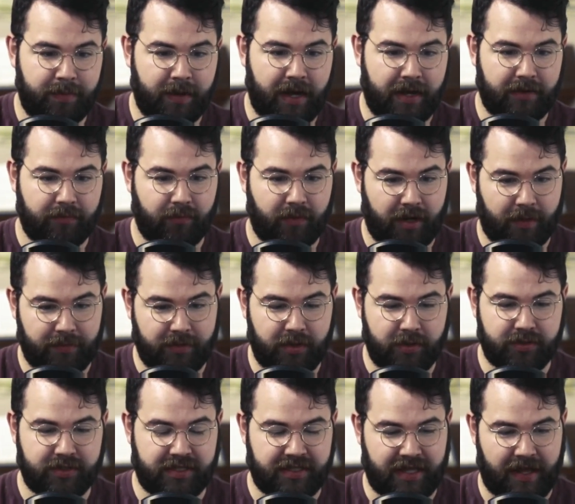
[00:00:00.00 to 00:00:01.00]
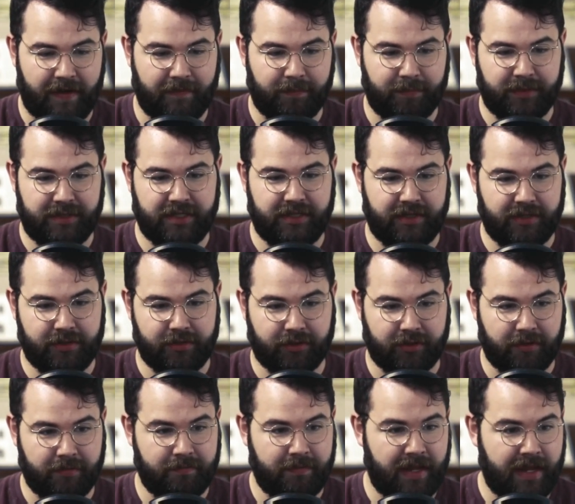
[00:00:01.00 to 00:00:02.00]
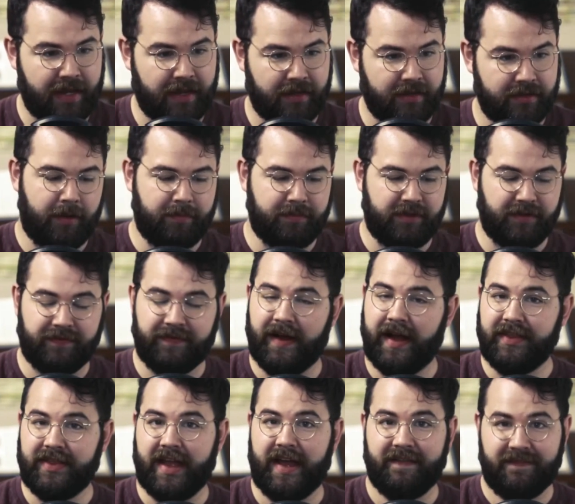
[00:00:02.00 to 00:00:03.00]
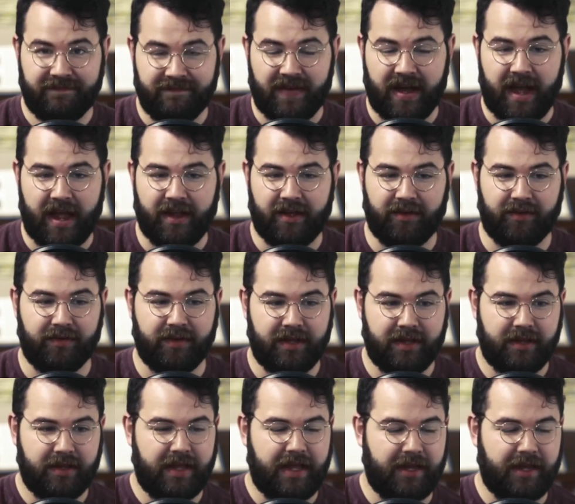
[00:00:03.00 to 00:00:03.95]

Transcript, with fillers: but when I'm using that particular command to find that file,